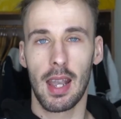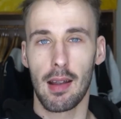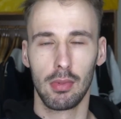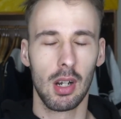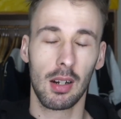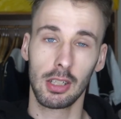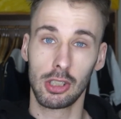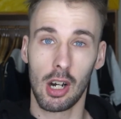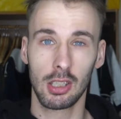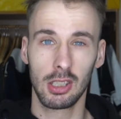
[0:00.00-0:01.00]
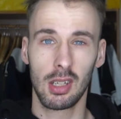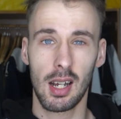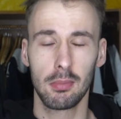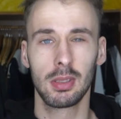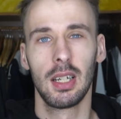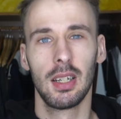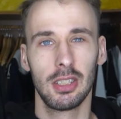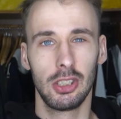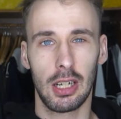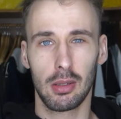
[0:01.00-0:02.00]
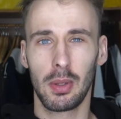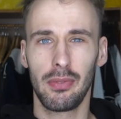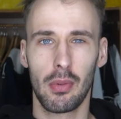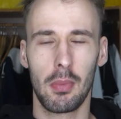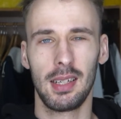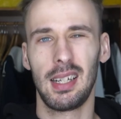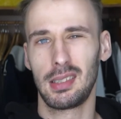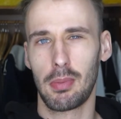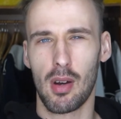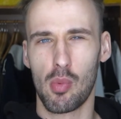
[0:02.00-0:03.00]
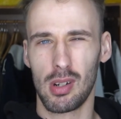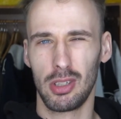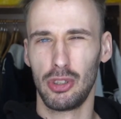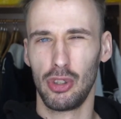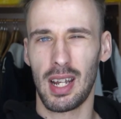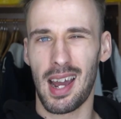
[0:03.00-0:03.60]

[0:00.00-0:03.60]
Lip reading: regarding charging times, generally for me it takes about 1 to 2